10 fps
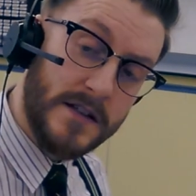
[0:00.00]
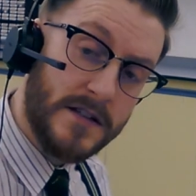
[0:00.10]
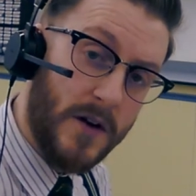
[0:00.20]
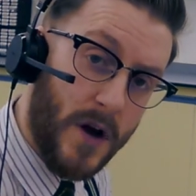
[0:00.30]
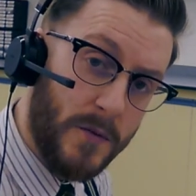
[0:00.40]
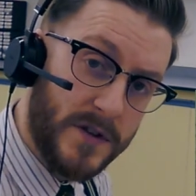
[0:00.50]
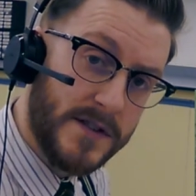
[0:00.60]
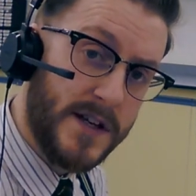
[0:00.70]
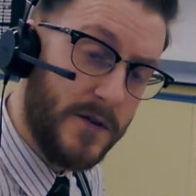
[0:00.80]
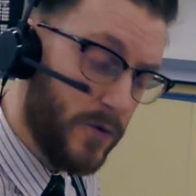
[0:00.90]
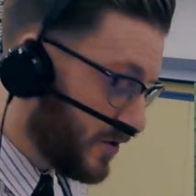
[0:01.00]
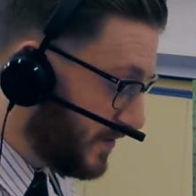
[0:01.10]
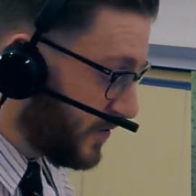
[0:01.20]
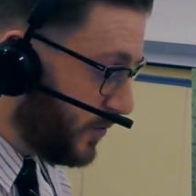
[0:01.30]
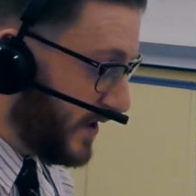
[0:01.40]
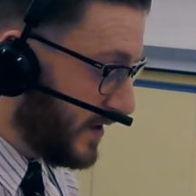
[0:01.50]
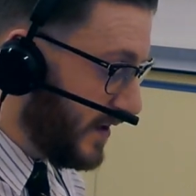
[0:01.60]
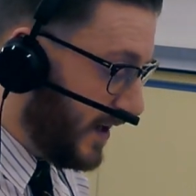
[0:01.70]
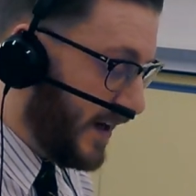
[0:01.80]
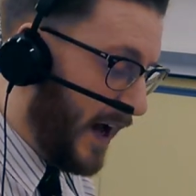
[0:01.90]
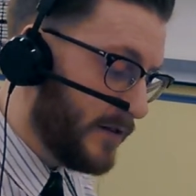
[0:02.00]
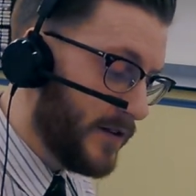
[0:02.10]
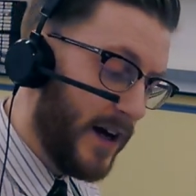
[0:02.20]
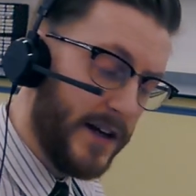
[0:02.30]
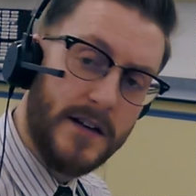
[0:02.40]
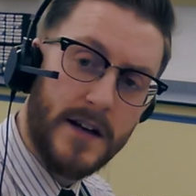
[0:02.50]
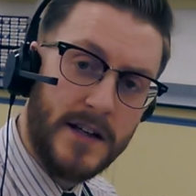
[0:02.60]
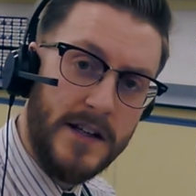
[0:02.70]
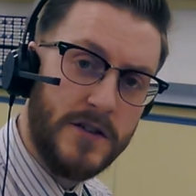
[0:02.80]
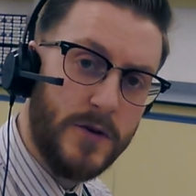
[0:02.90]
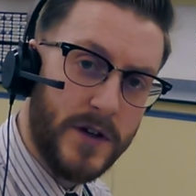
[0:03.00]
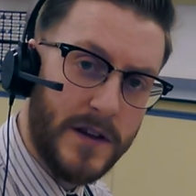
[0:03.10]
how I would distinguish between an aldehyde and a ketone in